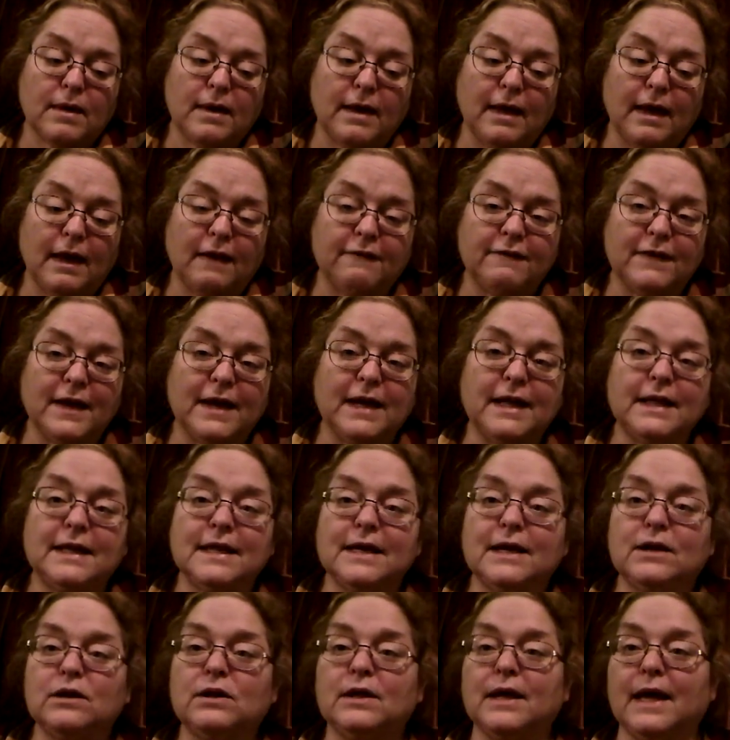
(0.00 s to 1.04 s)
if
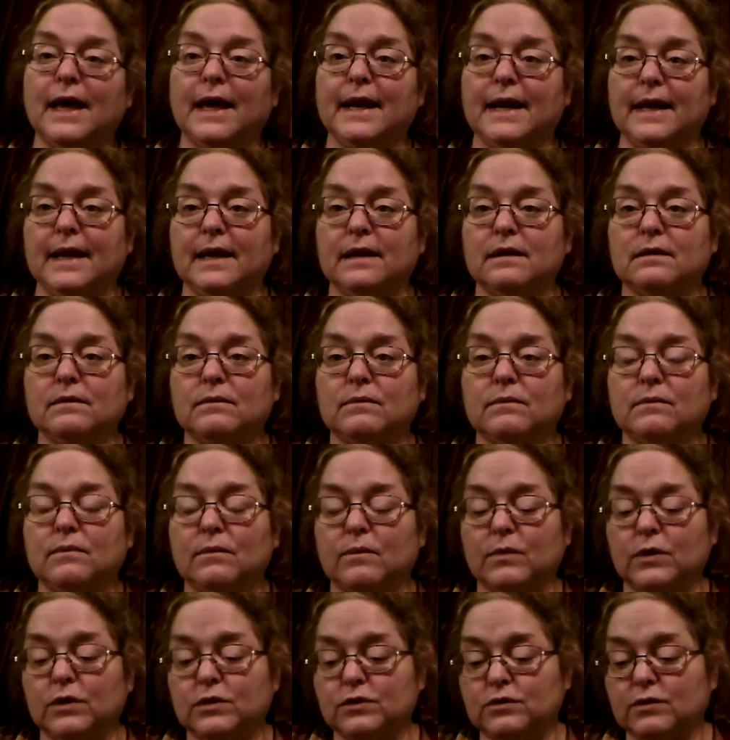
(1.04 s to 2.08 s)
anything will get in
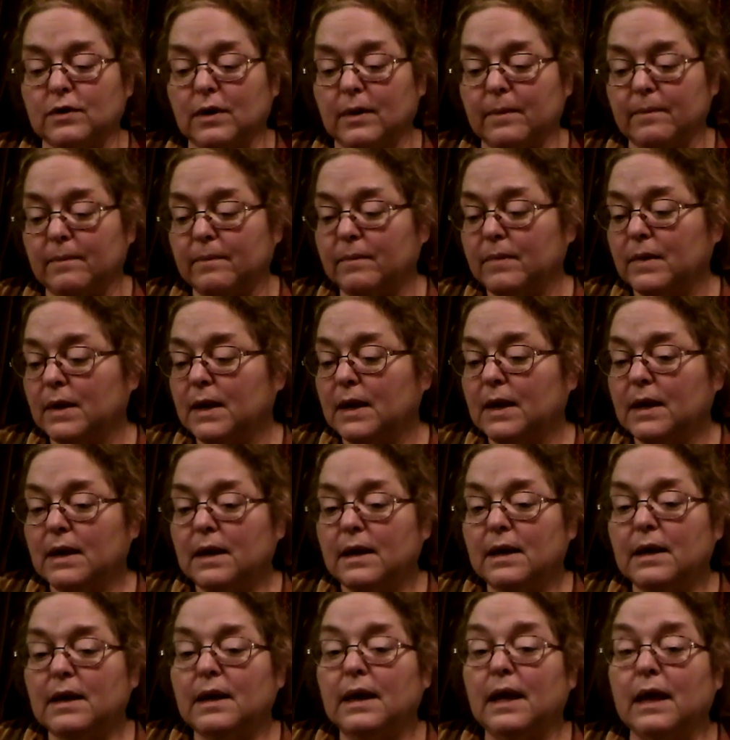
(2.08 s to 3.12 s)
with Trump,
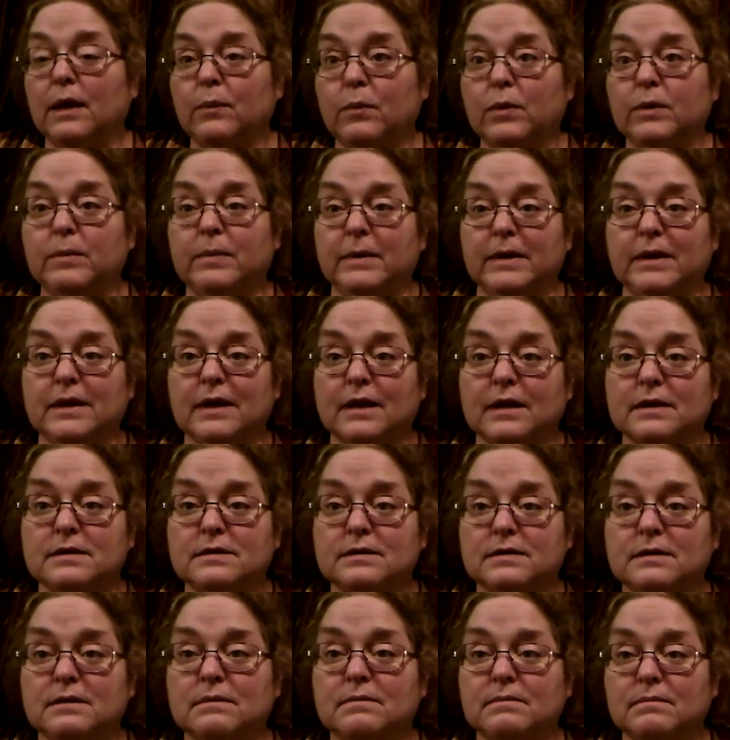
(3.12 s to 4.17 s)
it would be
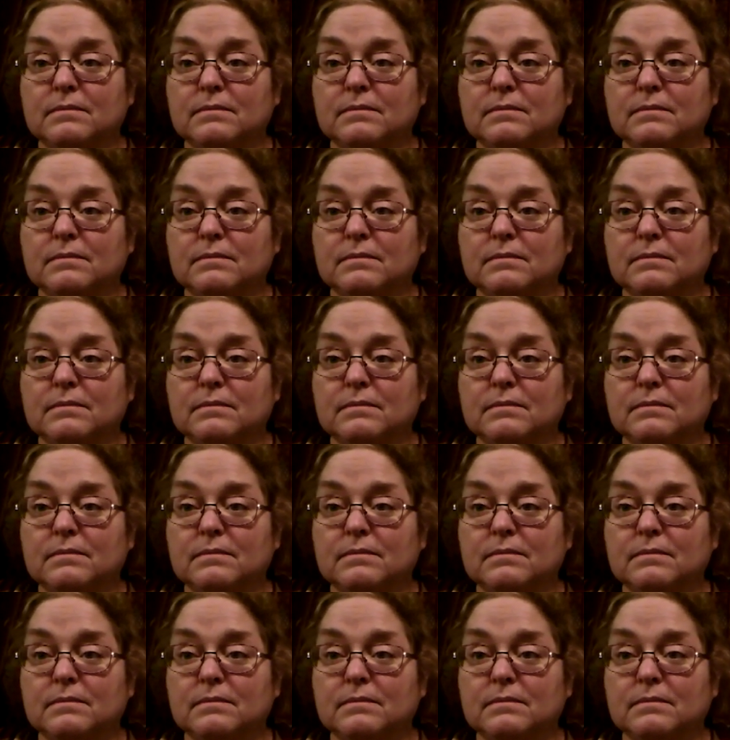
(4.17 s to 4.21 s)
this.